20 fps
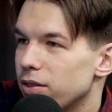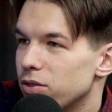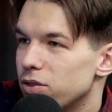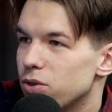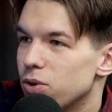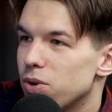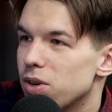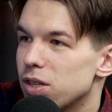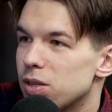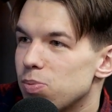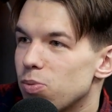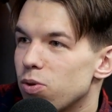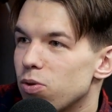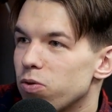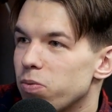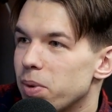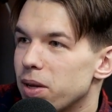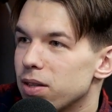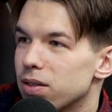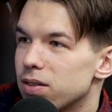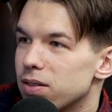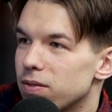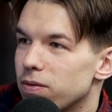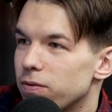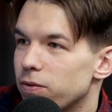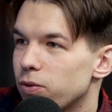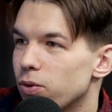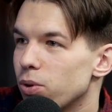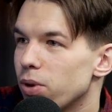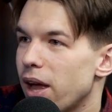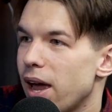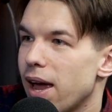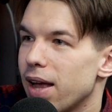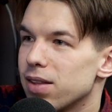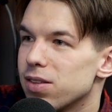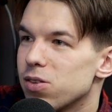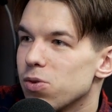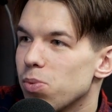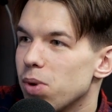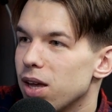do this movement, full
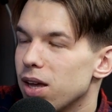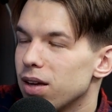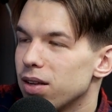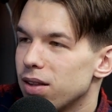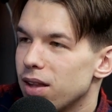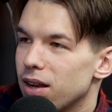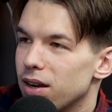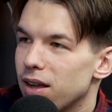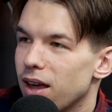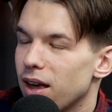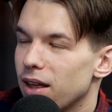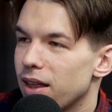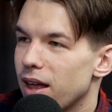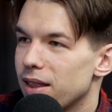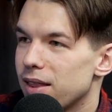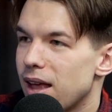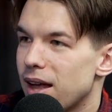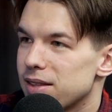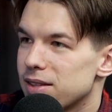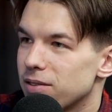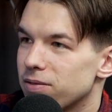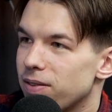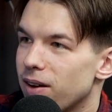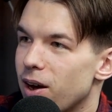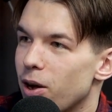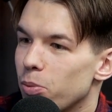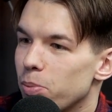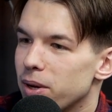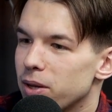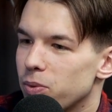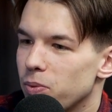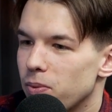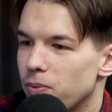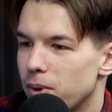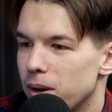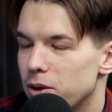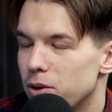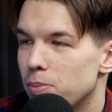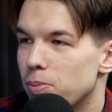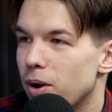hand swing, then that's a foul. But
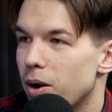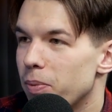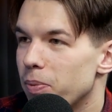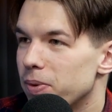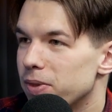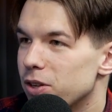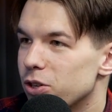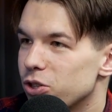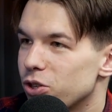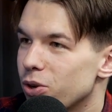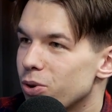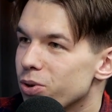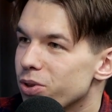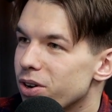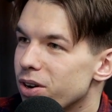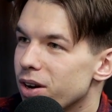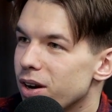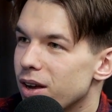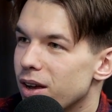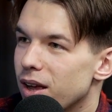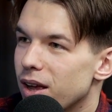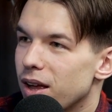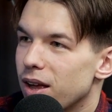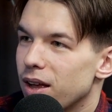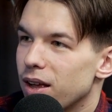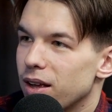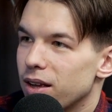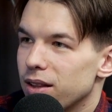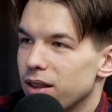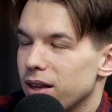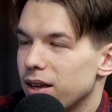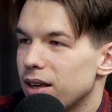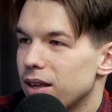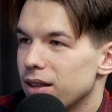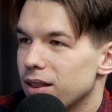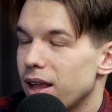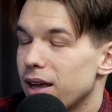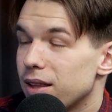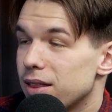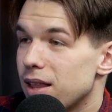when you bump with the shoulder,
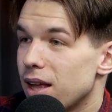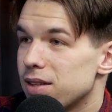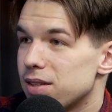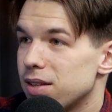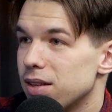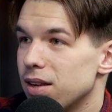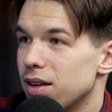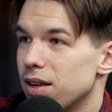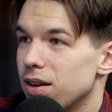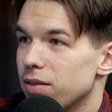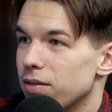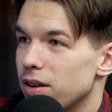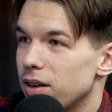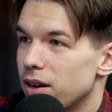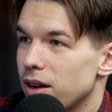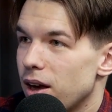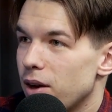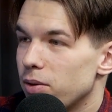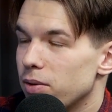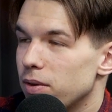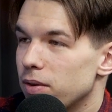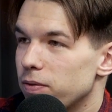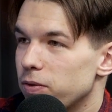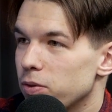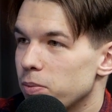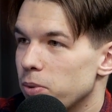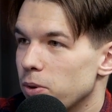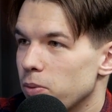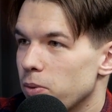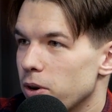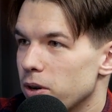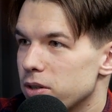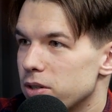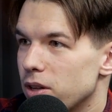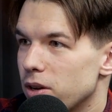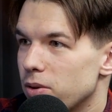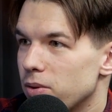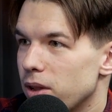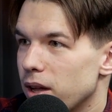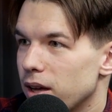like that's in how football works.
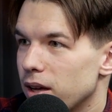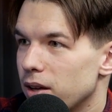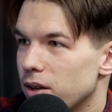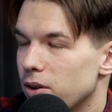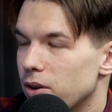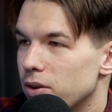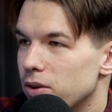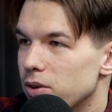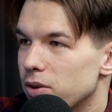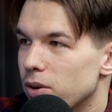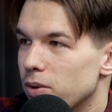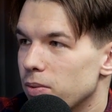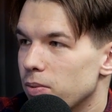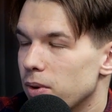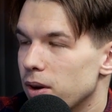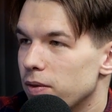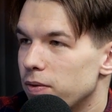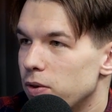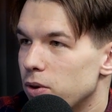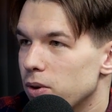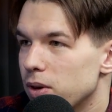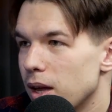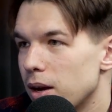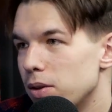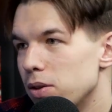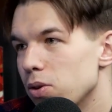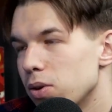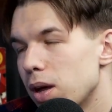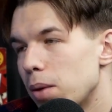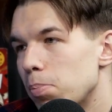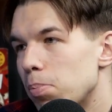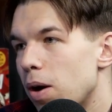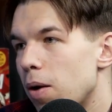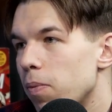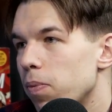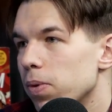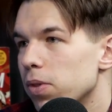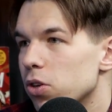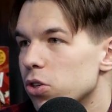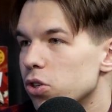No, you don't. If you can
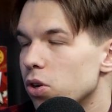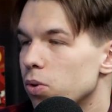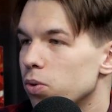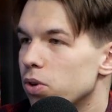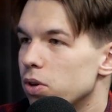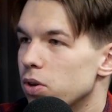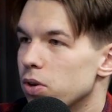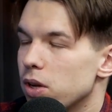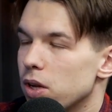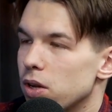bump with the shoulder, you